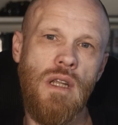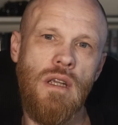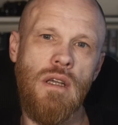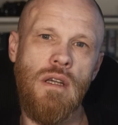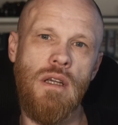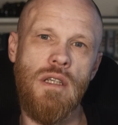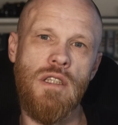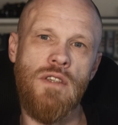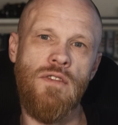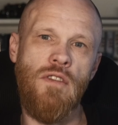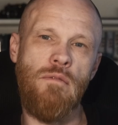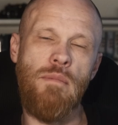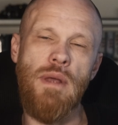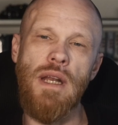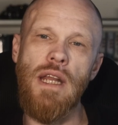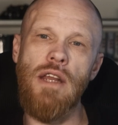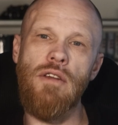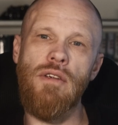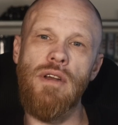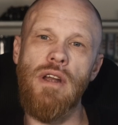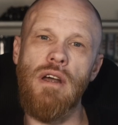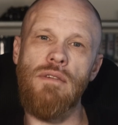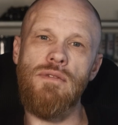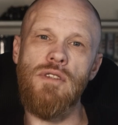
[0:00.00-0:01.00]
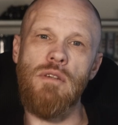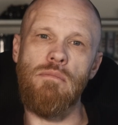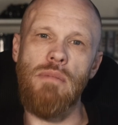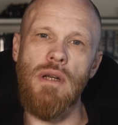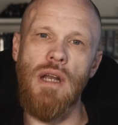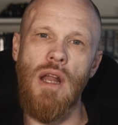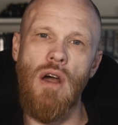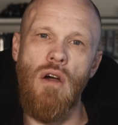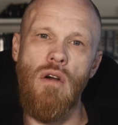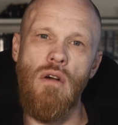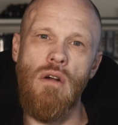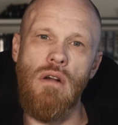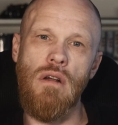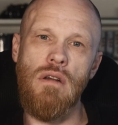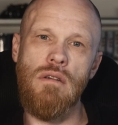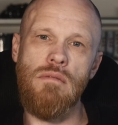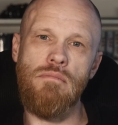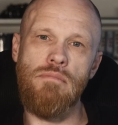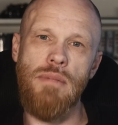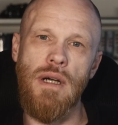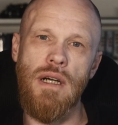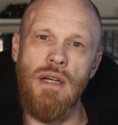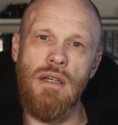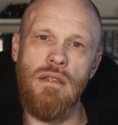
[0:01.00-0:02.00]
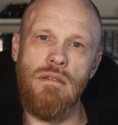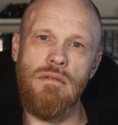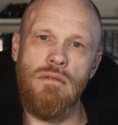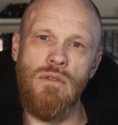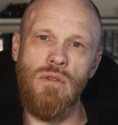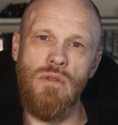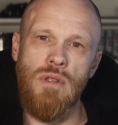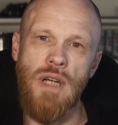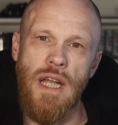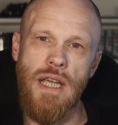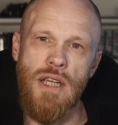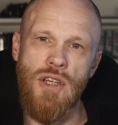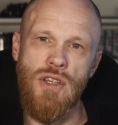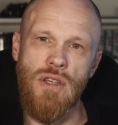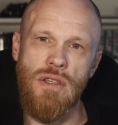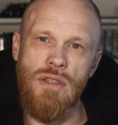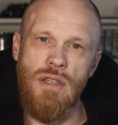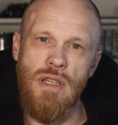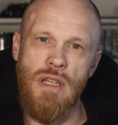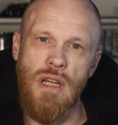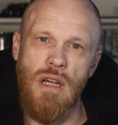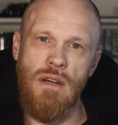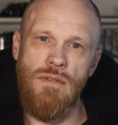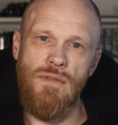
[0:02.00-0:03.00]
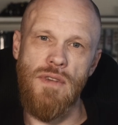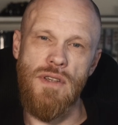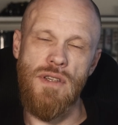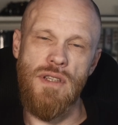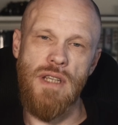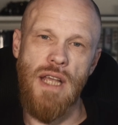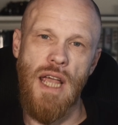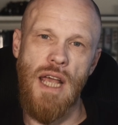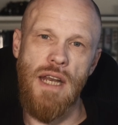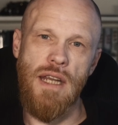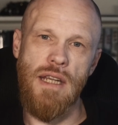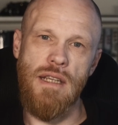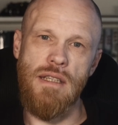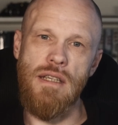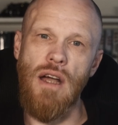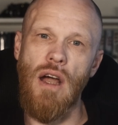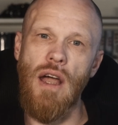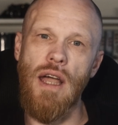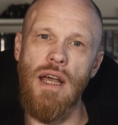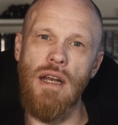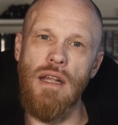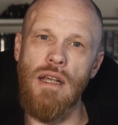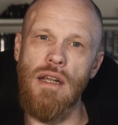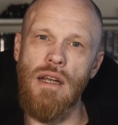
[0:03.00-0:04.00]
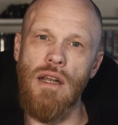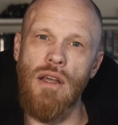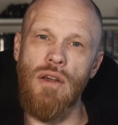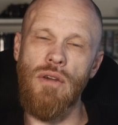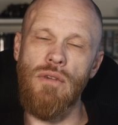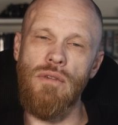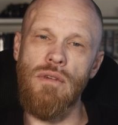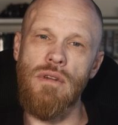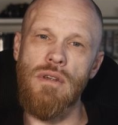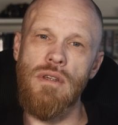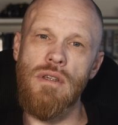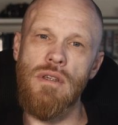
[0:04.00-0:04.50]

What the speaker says: It's familiar enough to belong, but audacious enough to stand entirely alone.